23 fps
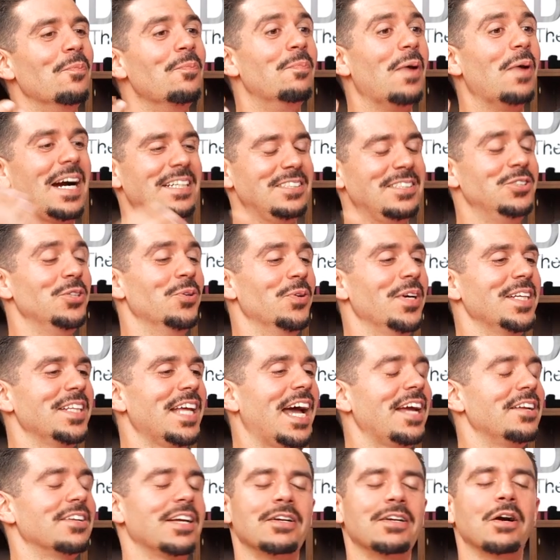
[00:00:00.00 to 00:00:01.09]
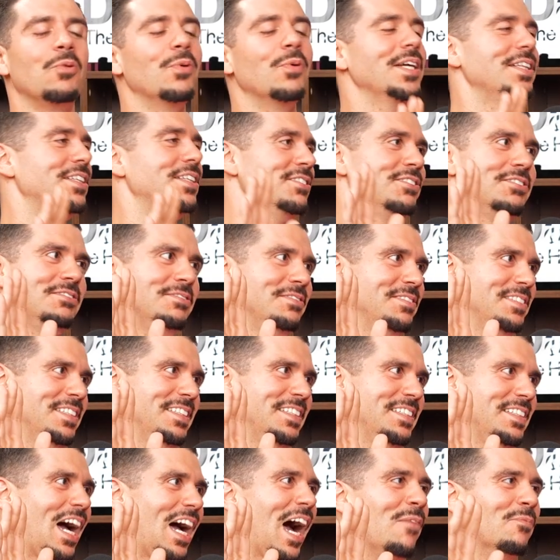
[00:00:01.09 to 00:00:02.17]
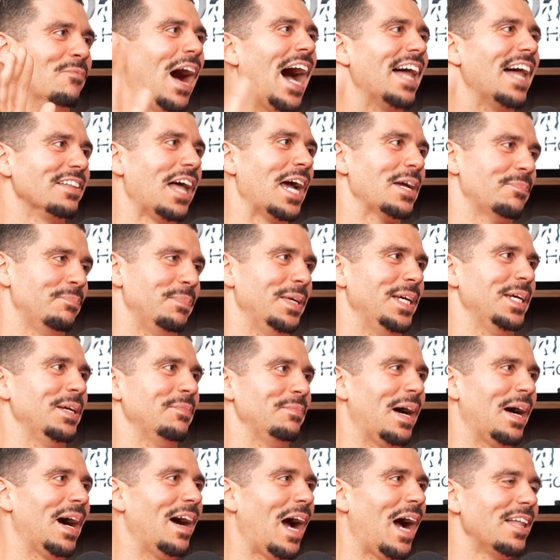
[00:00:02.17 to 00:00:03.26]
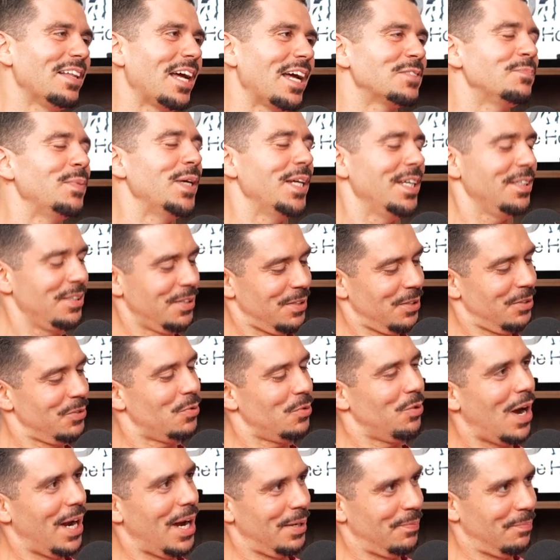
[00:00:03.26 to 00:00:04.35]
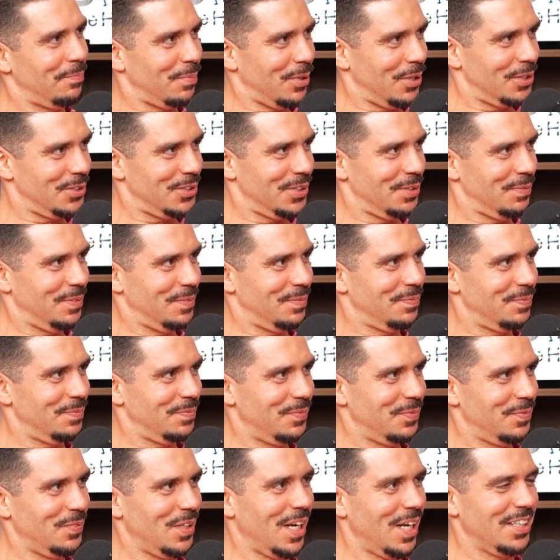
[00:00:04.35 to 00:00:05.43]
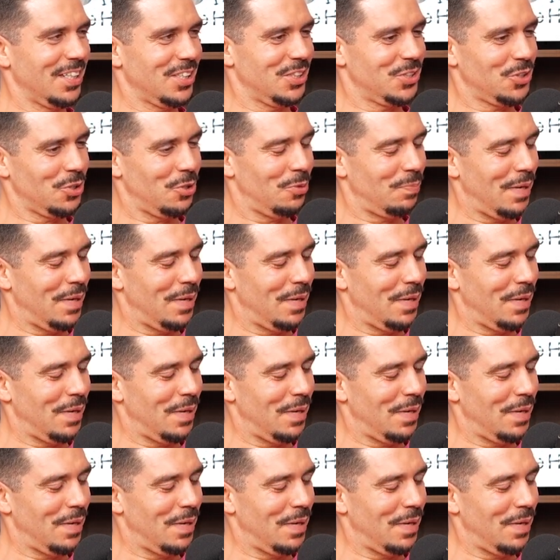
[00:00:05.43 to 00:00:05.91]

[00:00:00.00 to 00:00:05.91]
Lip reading: by doing that? You're like, oh wait, I like being the quiet person on the control